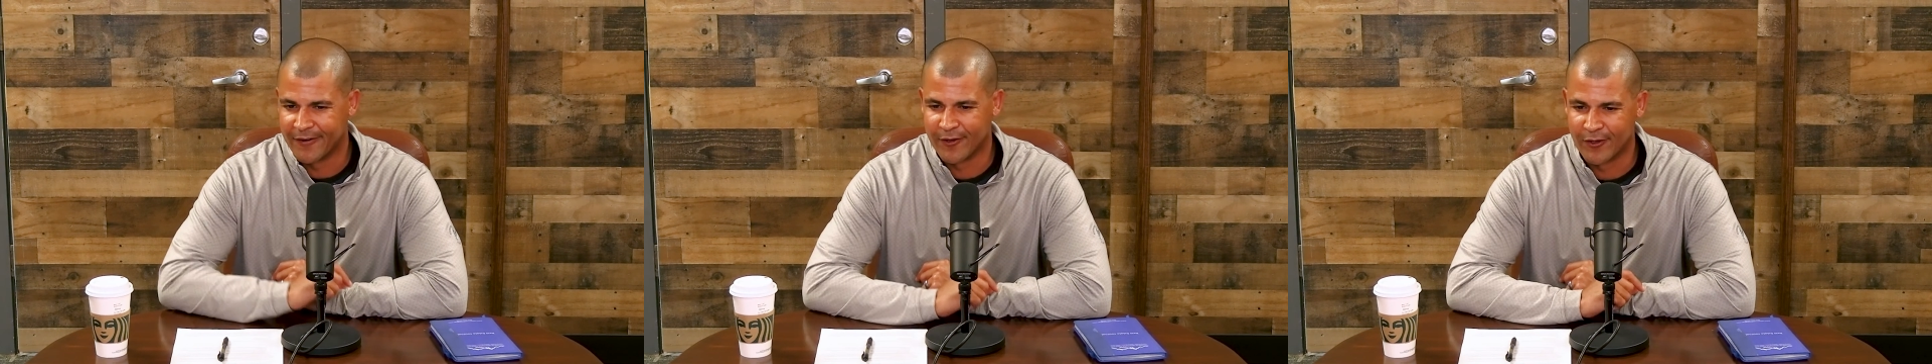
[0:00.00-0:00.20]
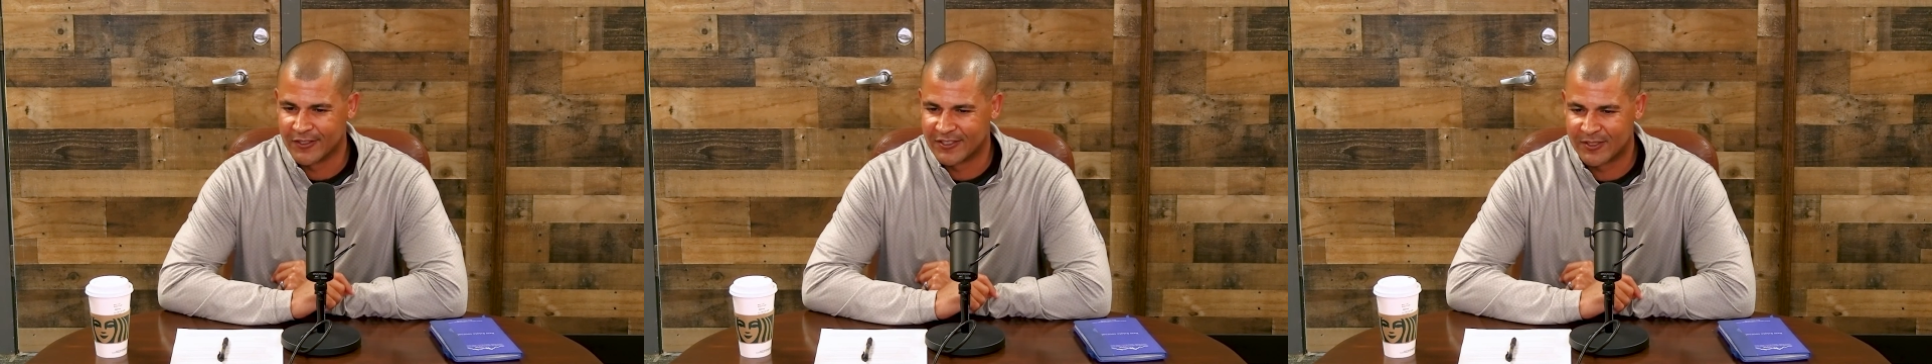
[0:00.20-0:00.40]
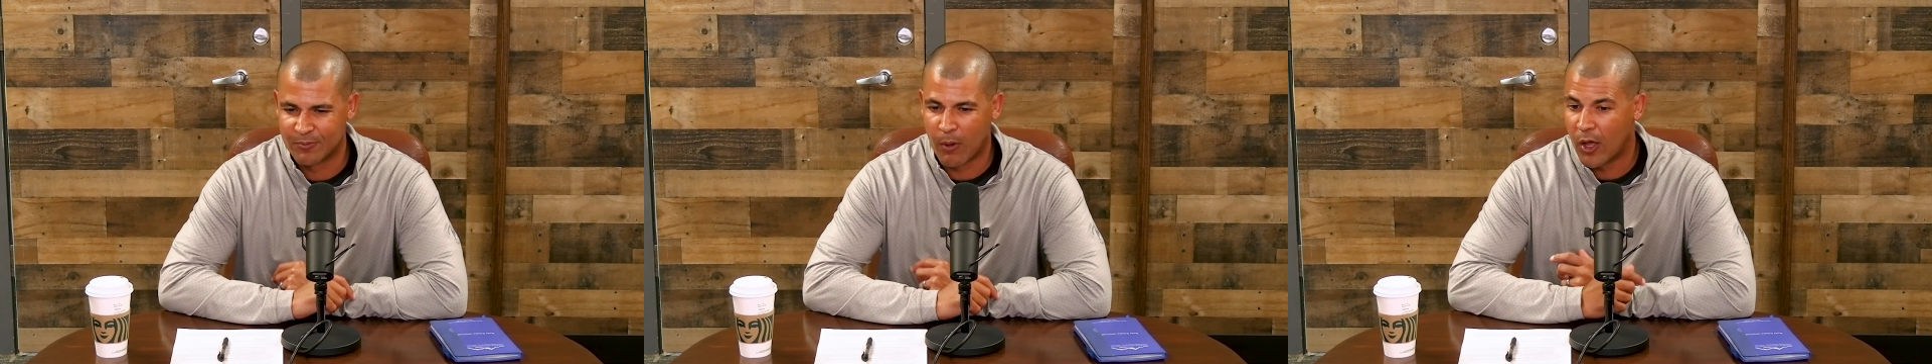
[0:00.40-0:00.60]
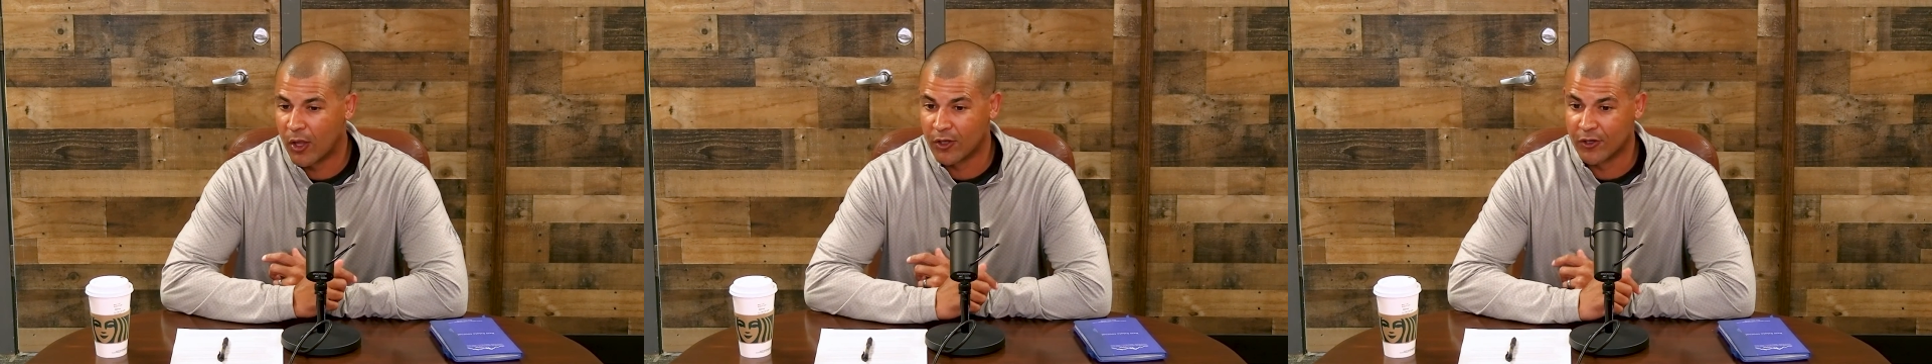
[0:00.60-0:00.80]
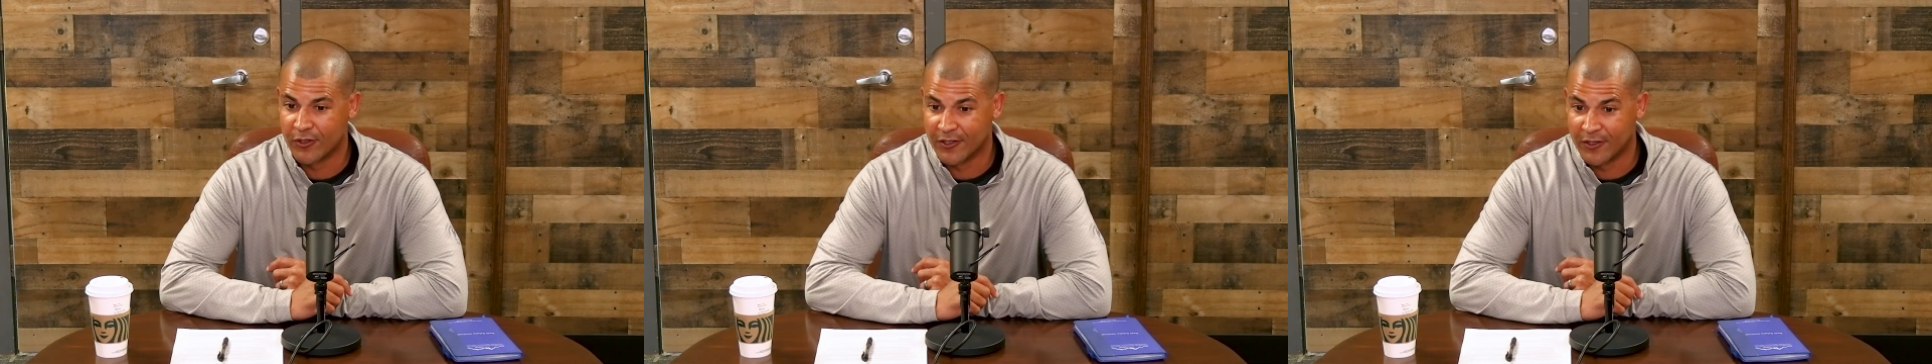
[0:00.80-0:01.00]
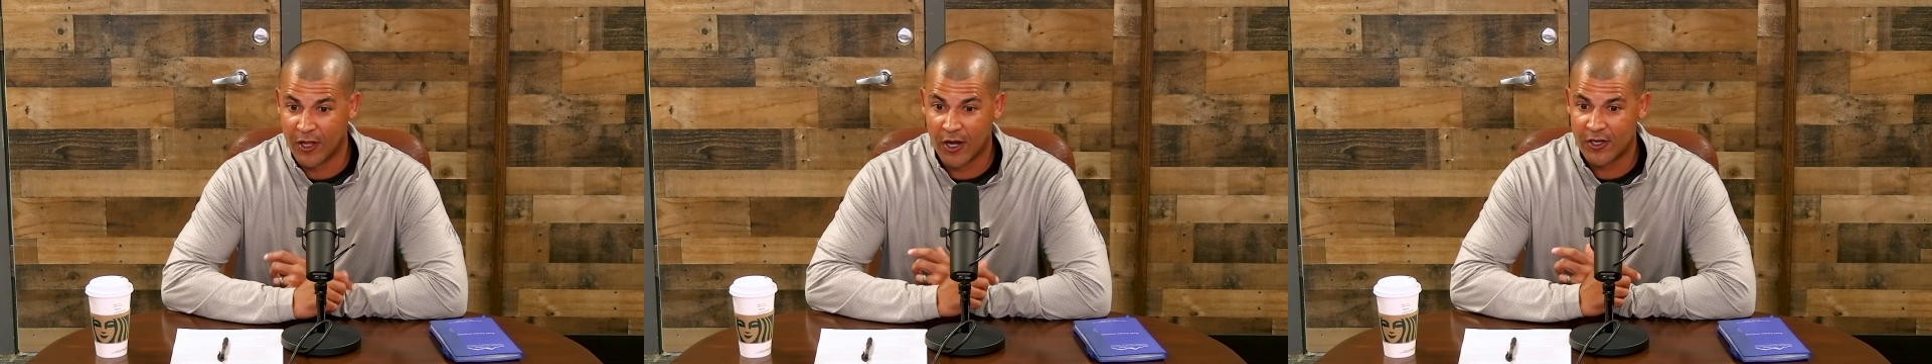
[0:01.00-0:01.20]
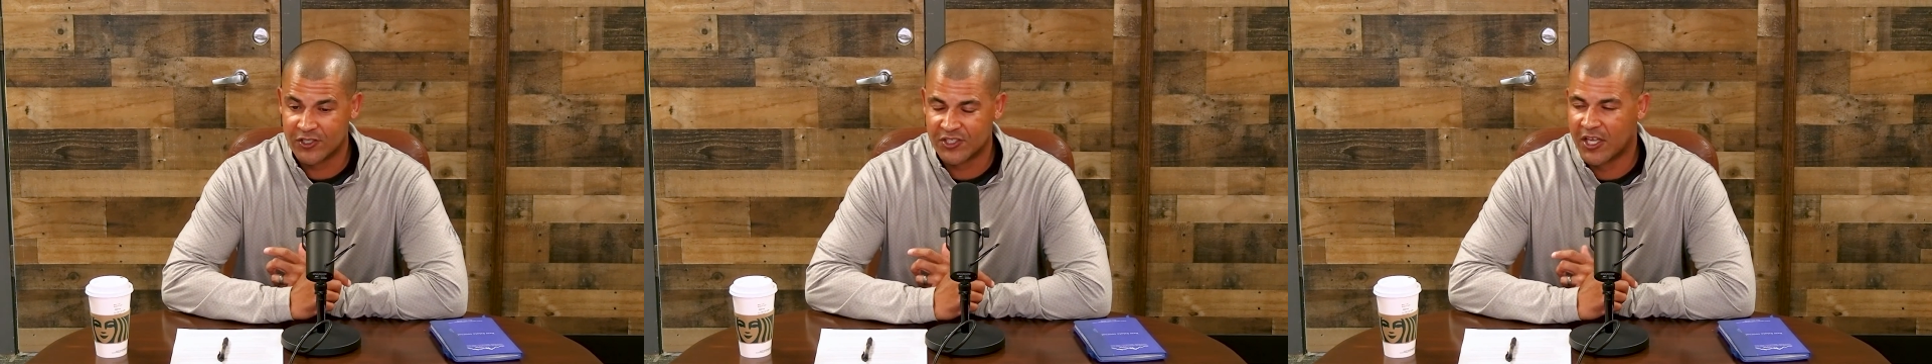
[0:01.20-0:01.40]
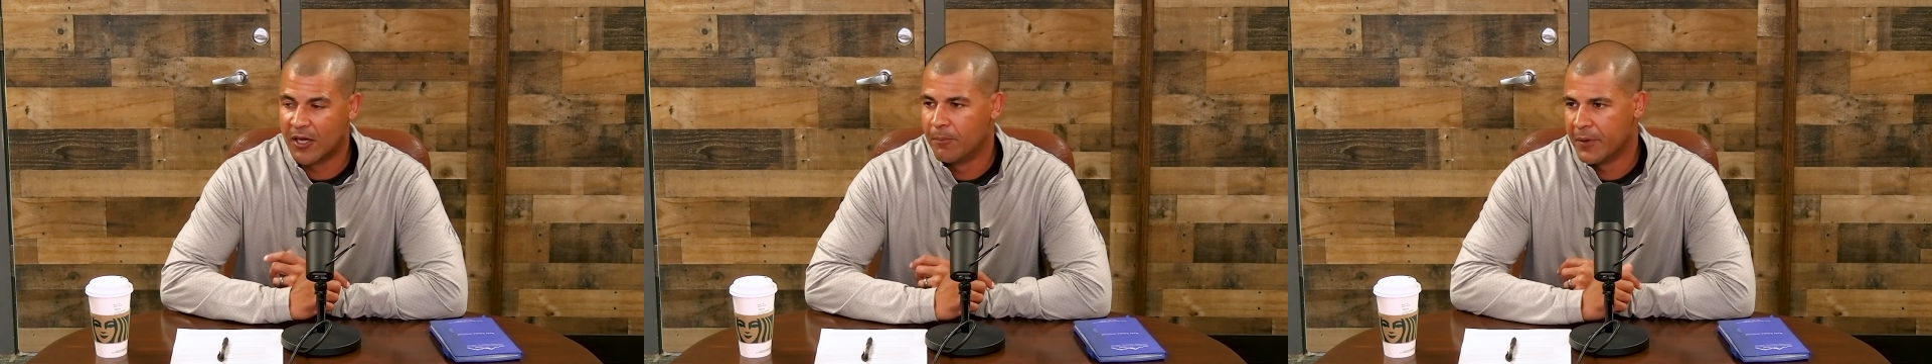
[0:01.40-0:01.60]
or smaller to
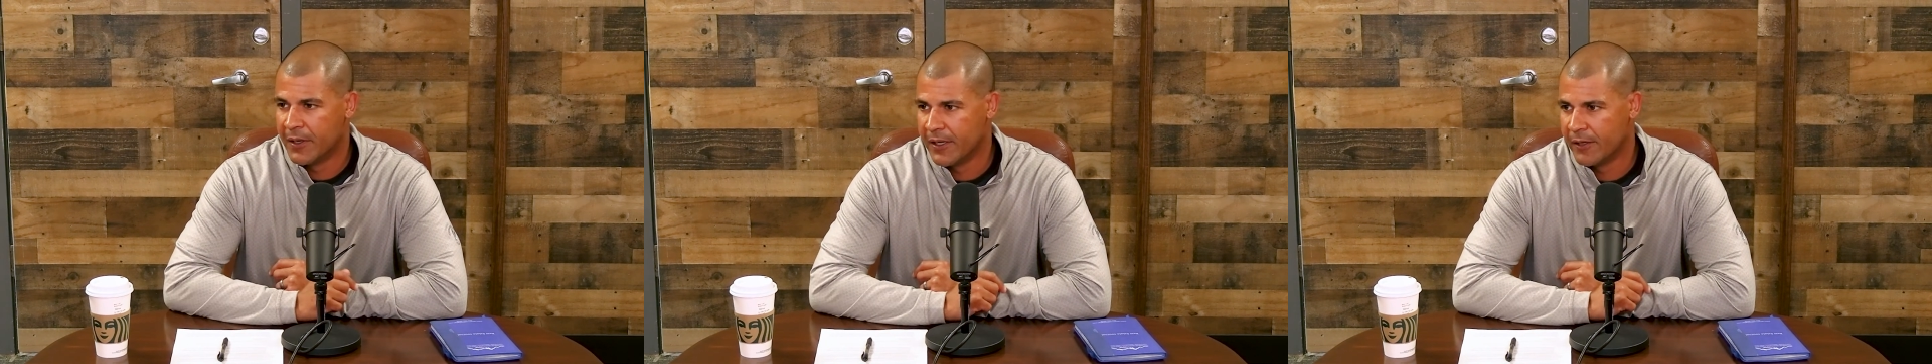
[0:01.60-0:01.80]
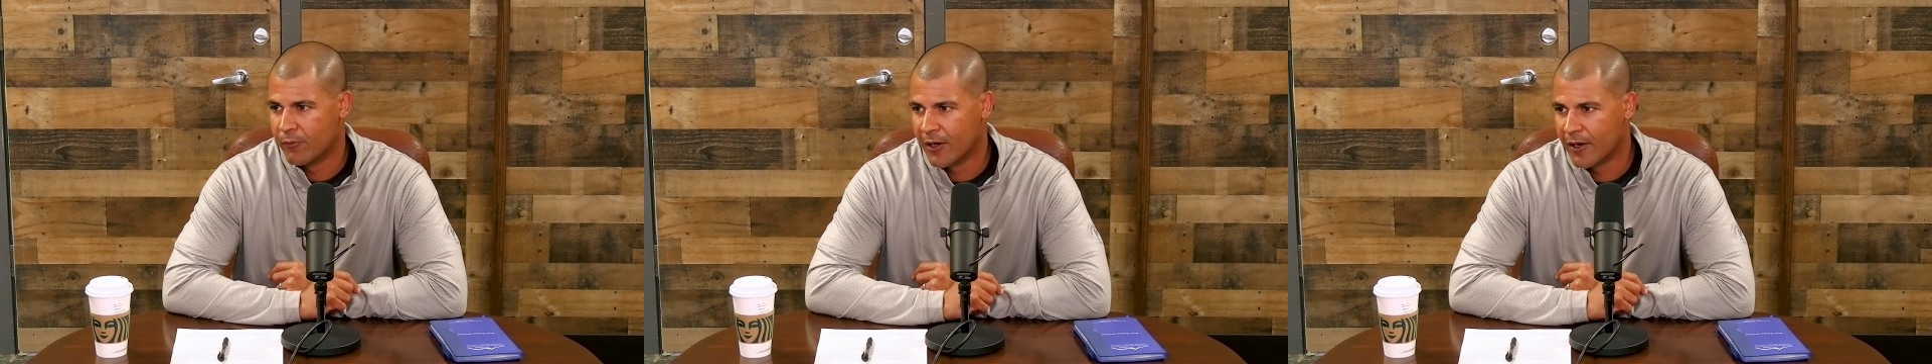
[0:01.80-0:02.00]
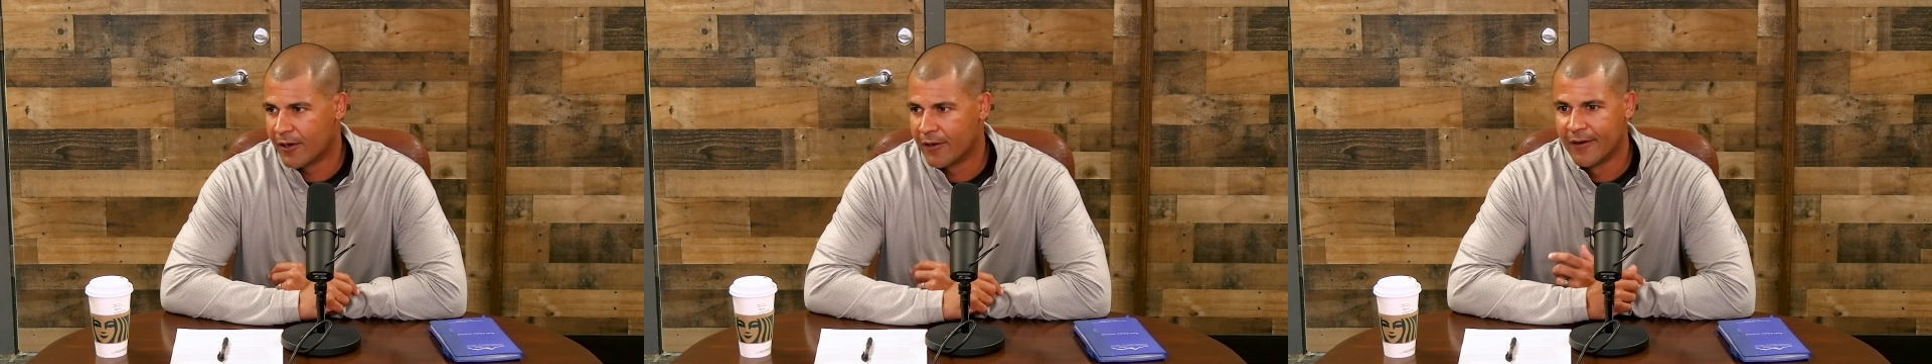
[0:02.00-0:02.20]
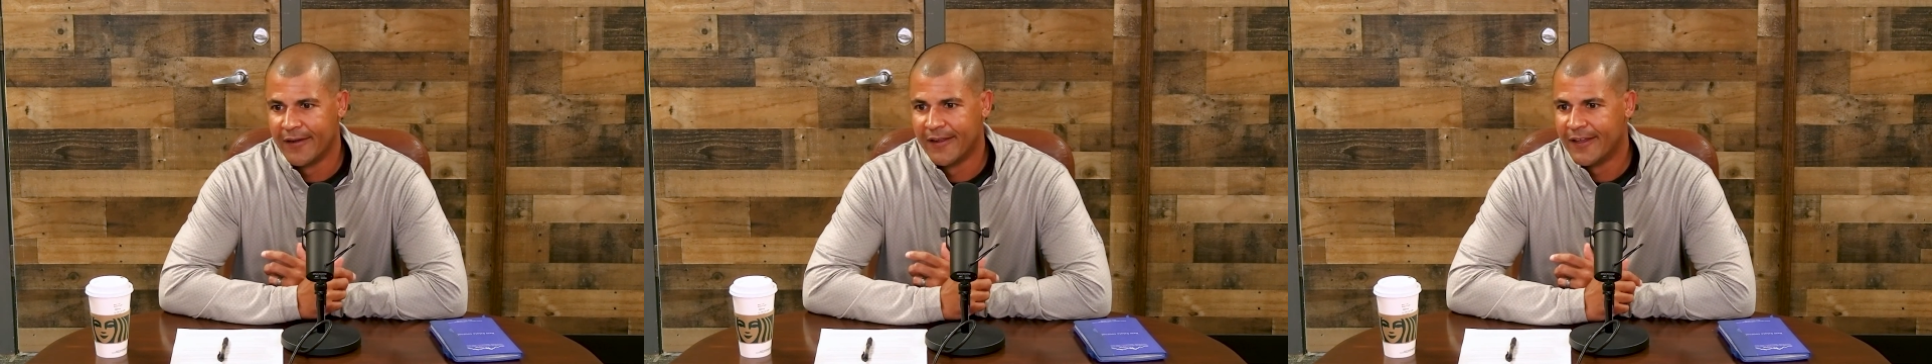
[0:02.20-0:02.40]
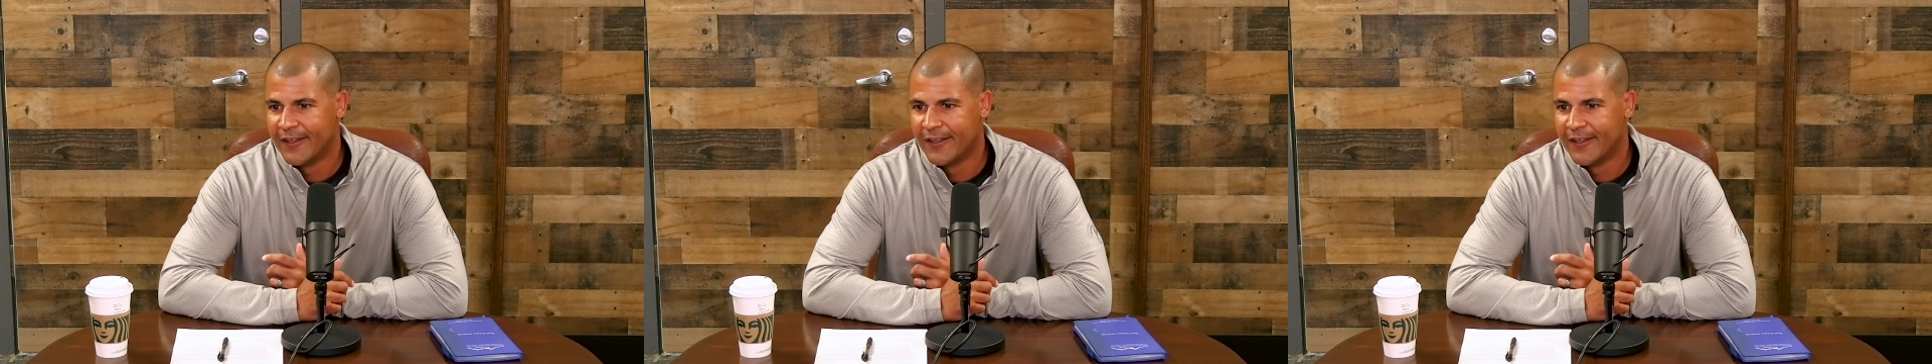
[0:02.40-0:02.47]
large company where